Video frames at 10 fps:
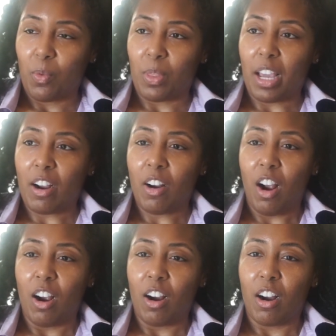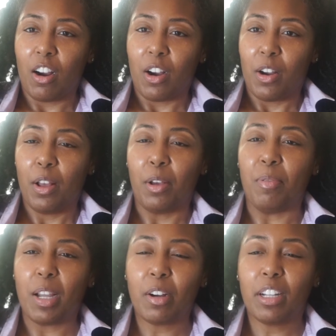there are
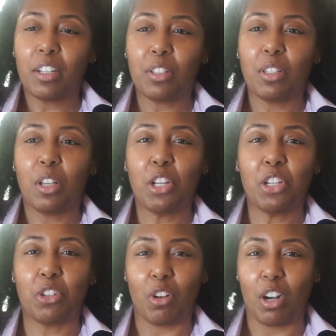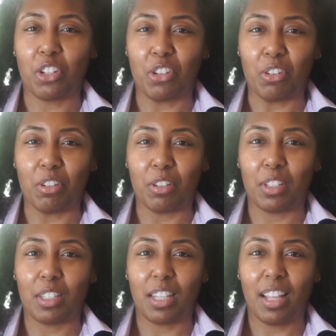various
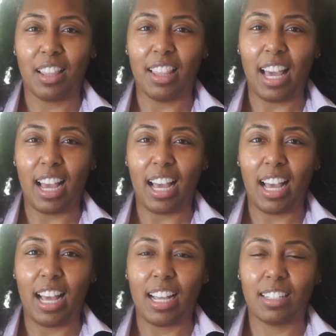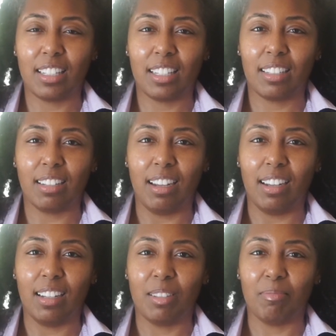structures that
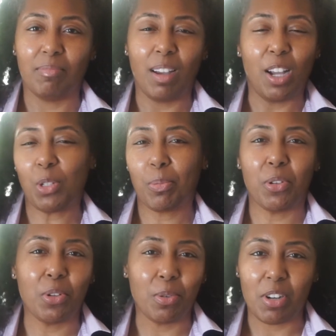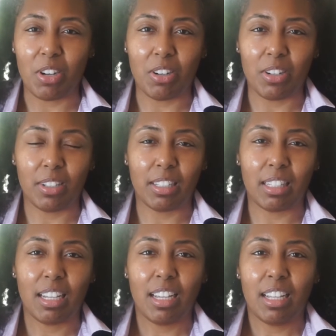
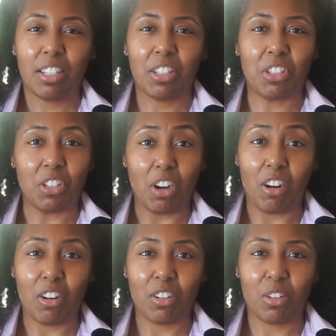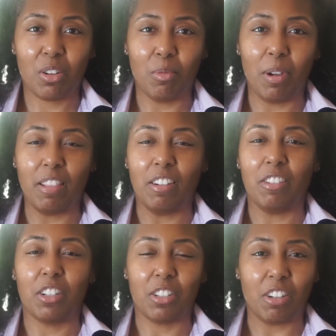entrepreneurs start when they're
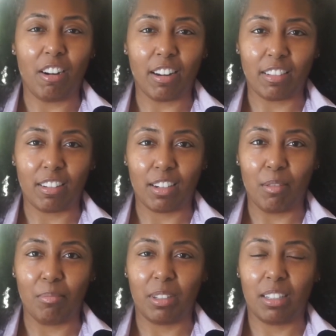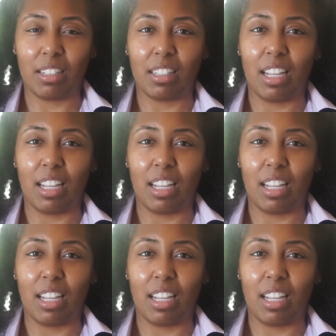just starting their companies,